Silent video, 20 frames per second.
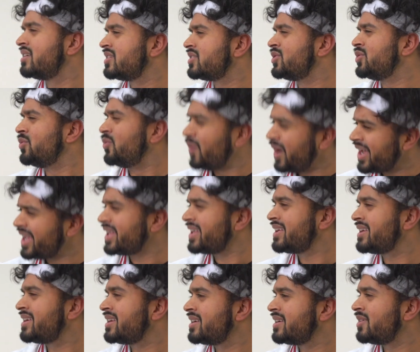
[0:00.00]
You what?
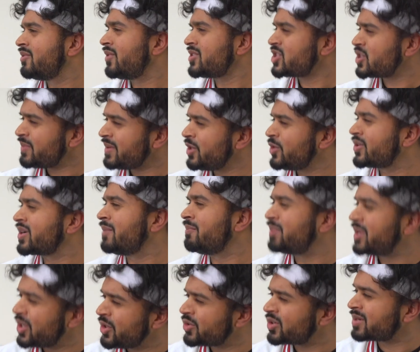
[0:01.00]
What you mean you
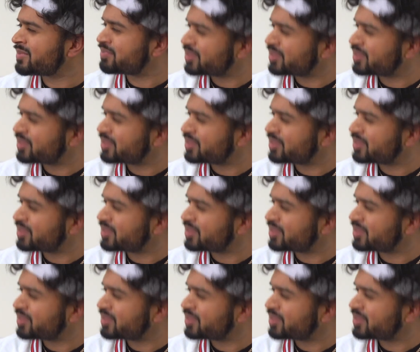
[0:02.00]
computer